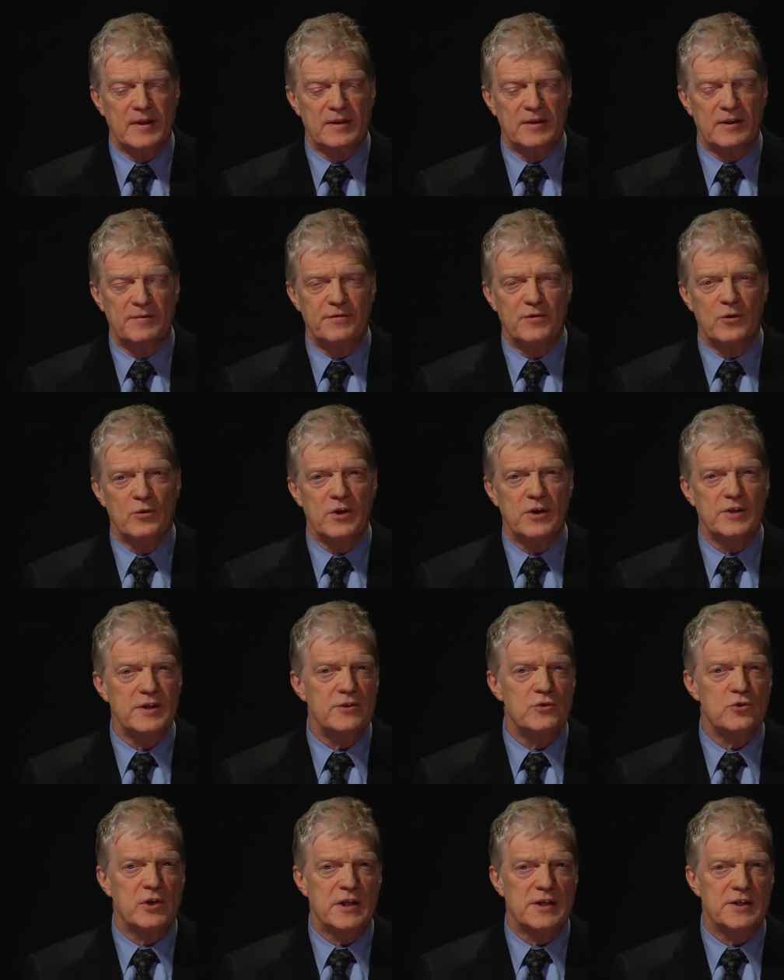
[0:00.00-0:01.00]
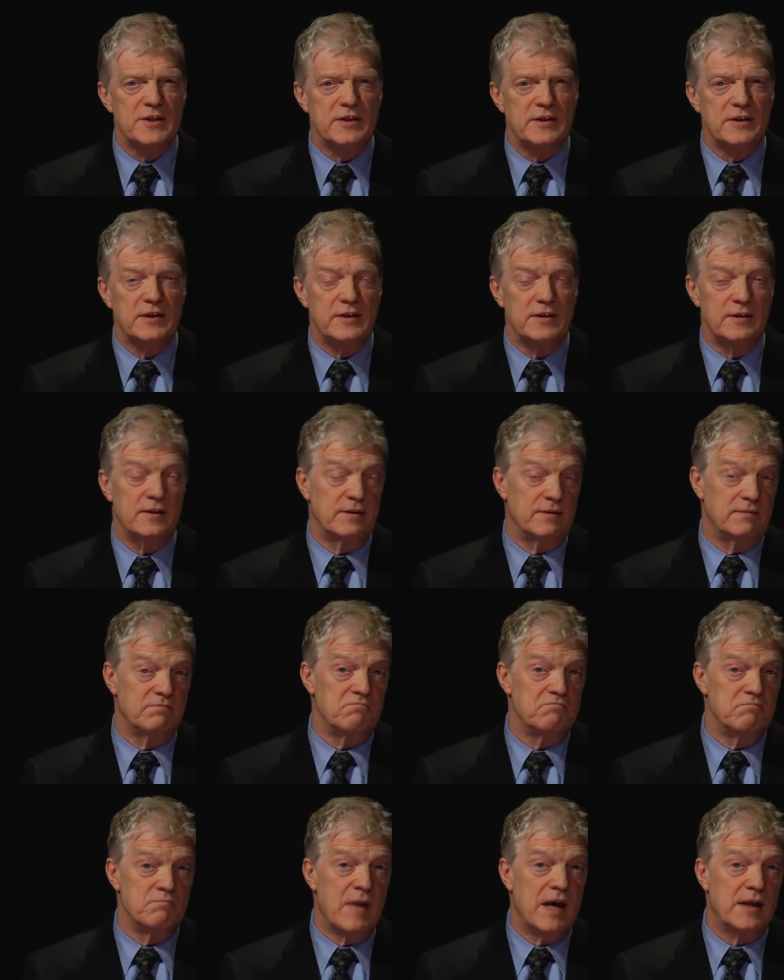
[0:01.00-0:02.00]
that if you're not interested in
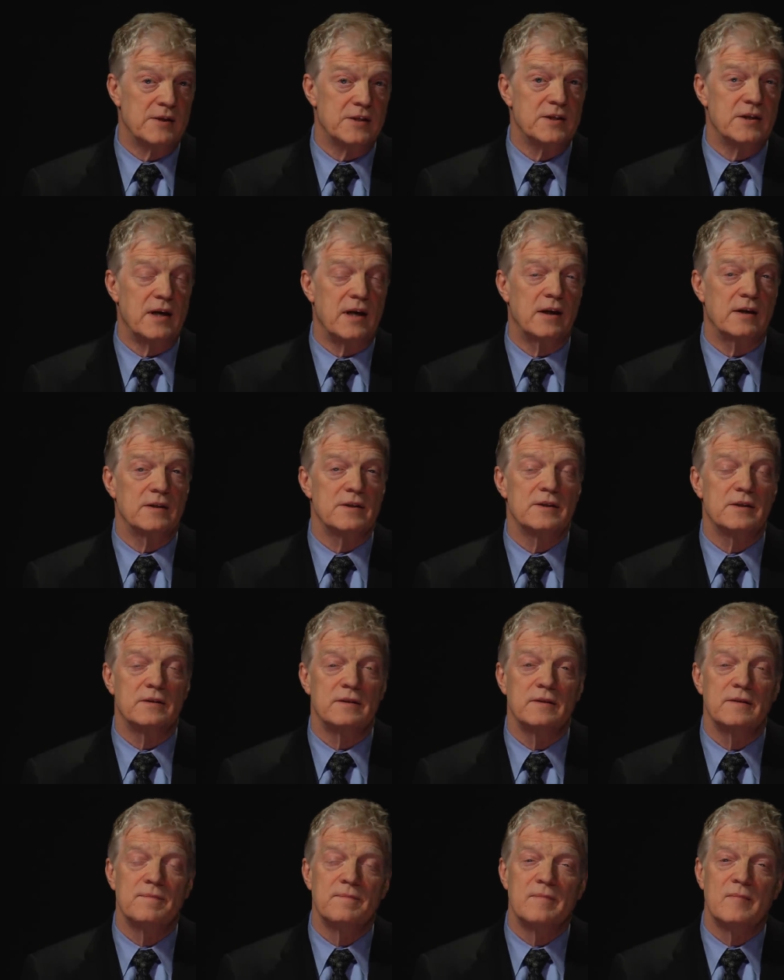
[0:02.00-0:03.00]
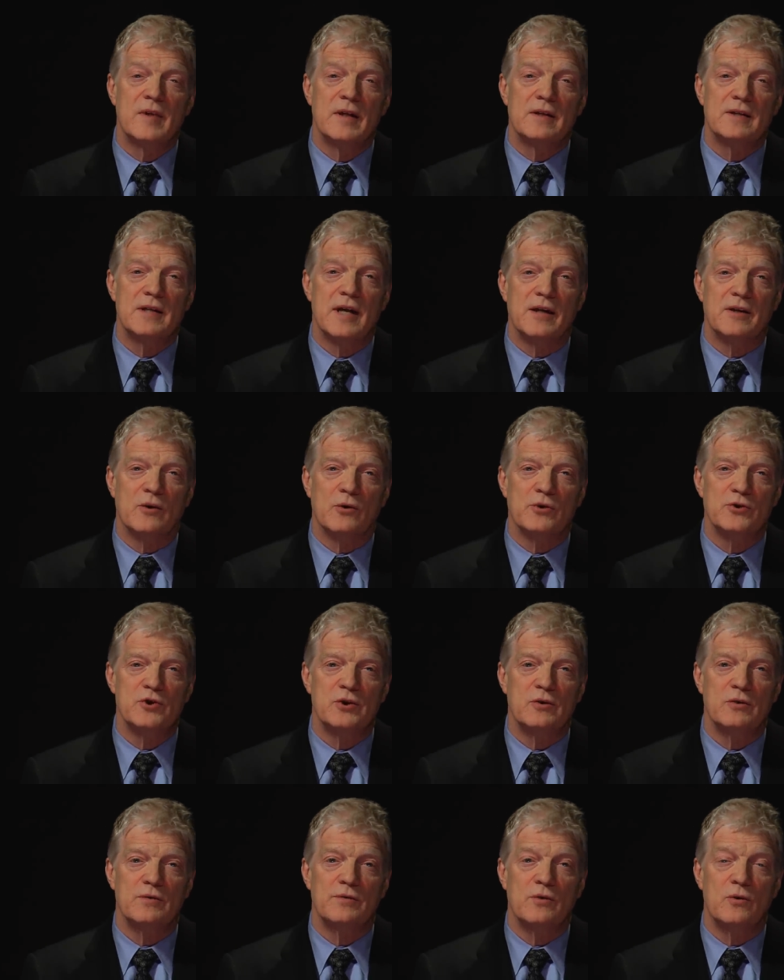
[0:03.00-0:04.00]
maths, science, and
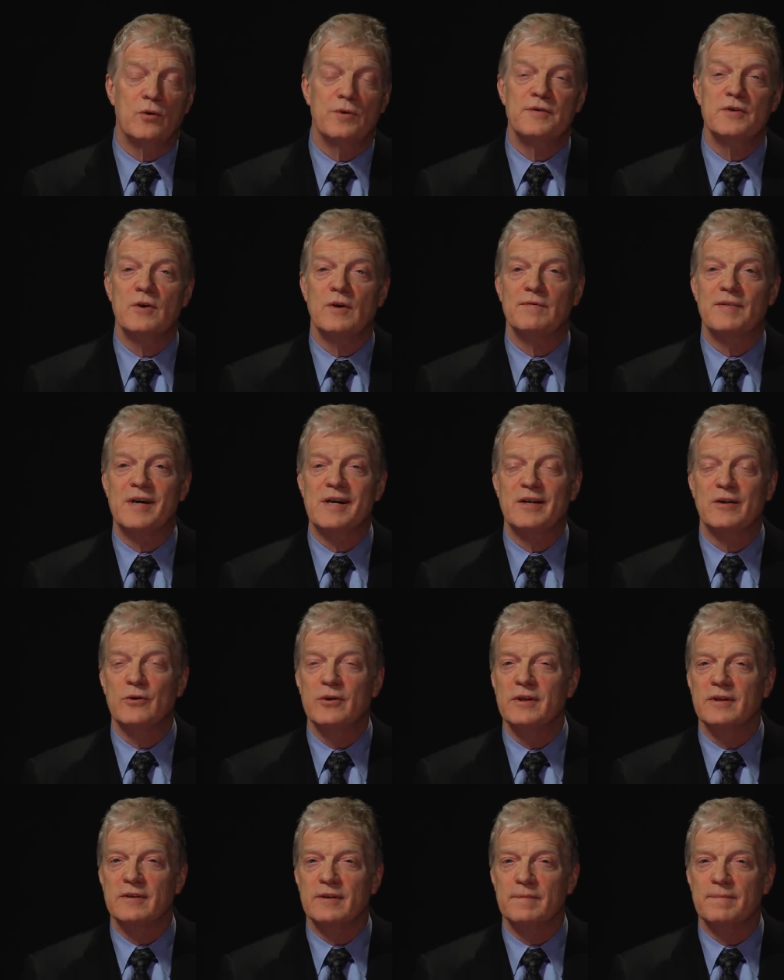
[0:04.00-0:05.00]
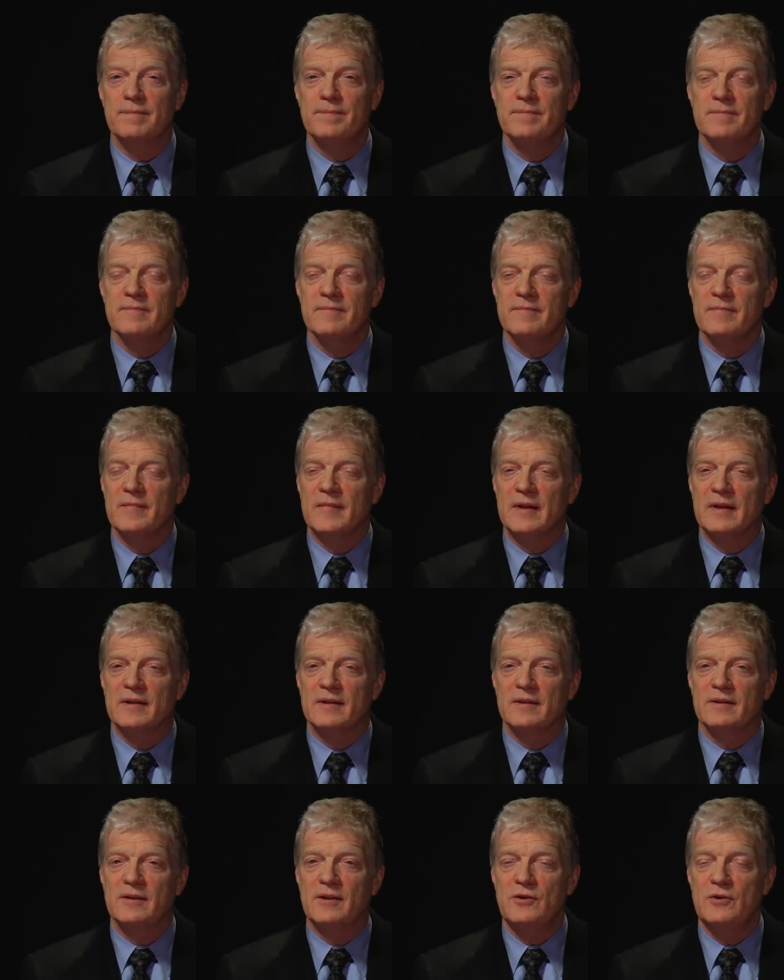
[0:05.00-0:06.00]
technology, or if you're not very good at them,
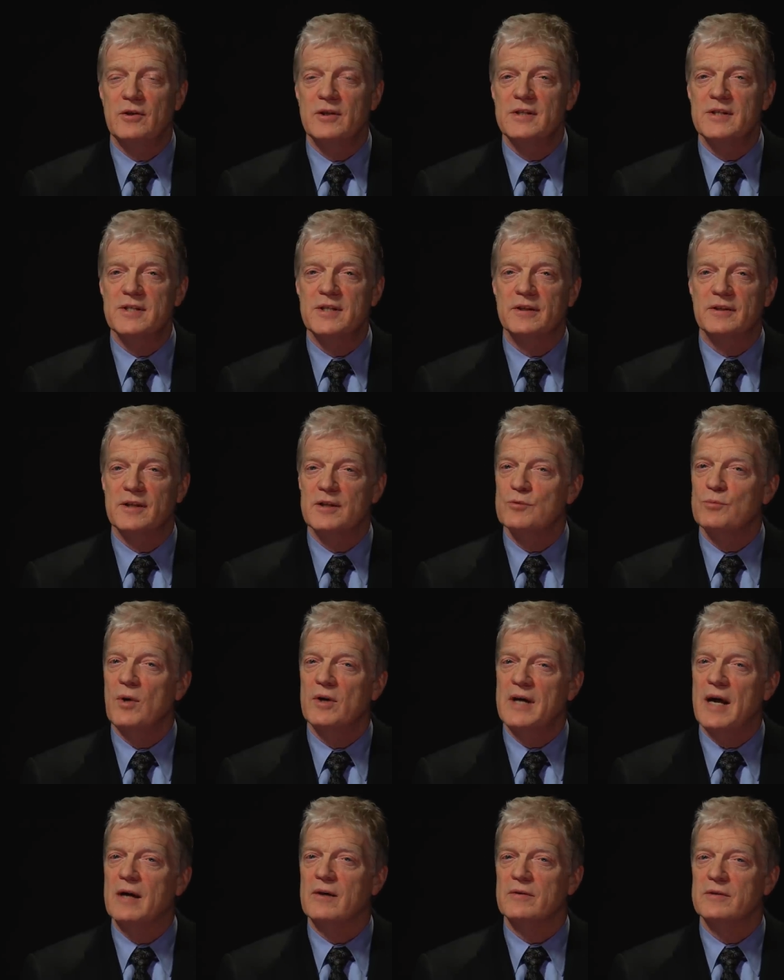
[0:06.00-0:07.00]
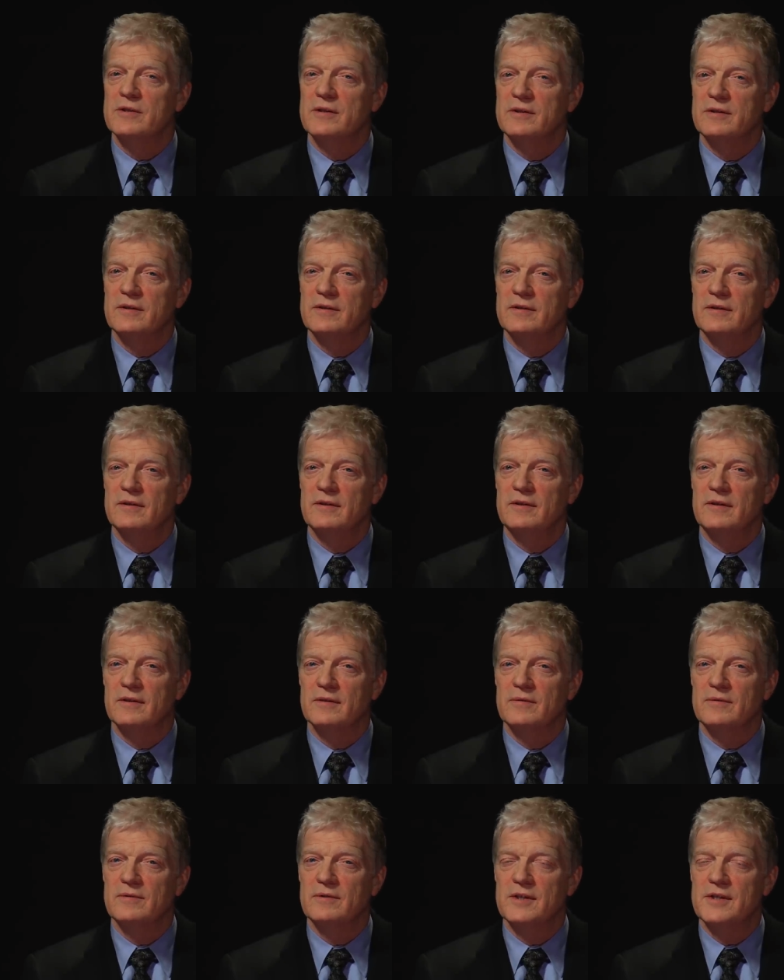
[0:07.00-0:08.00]
that you can sit this one out. You
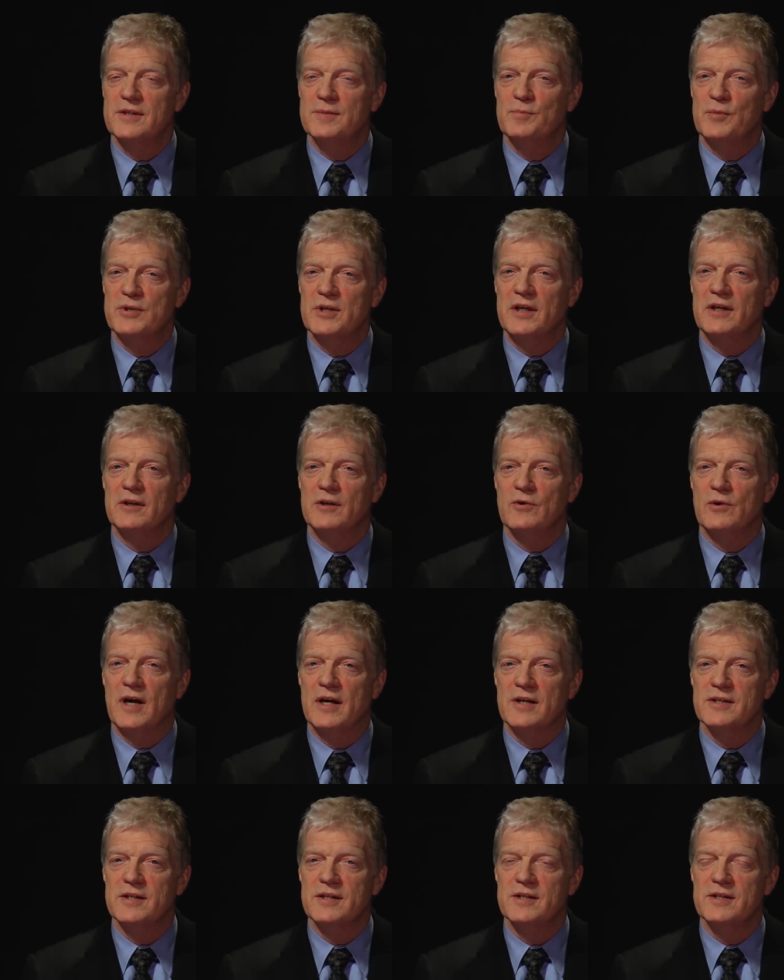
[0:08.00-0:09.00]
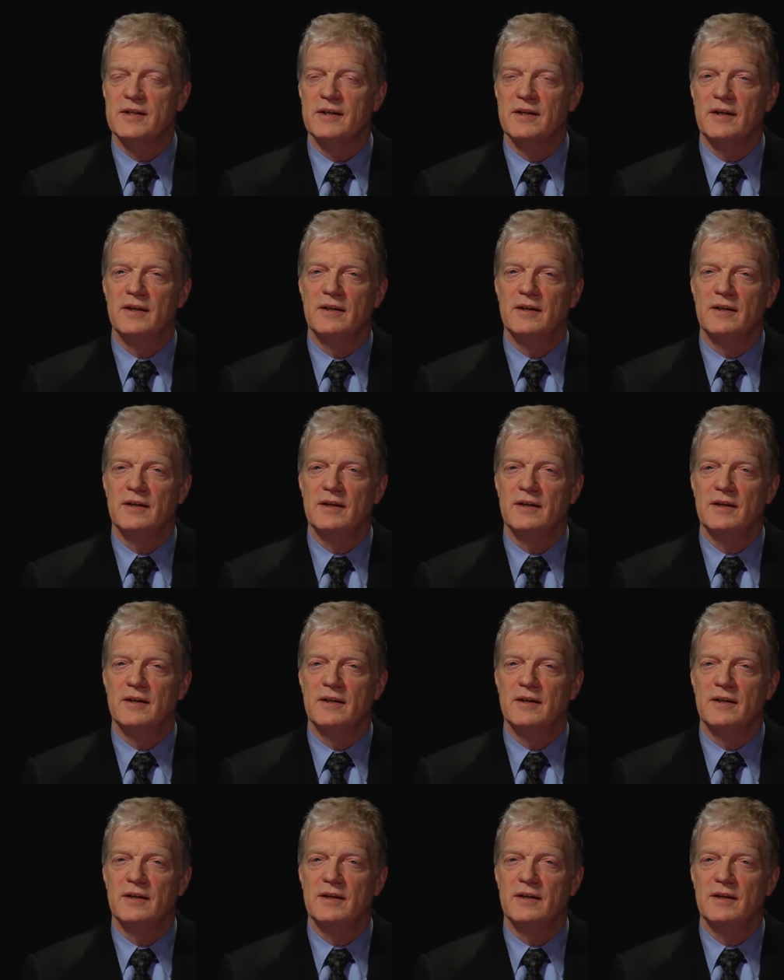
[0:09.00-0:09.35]
know, this particular crisis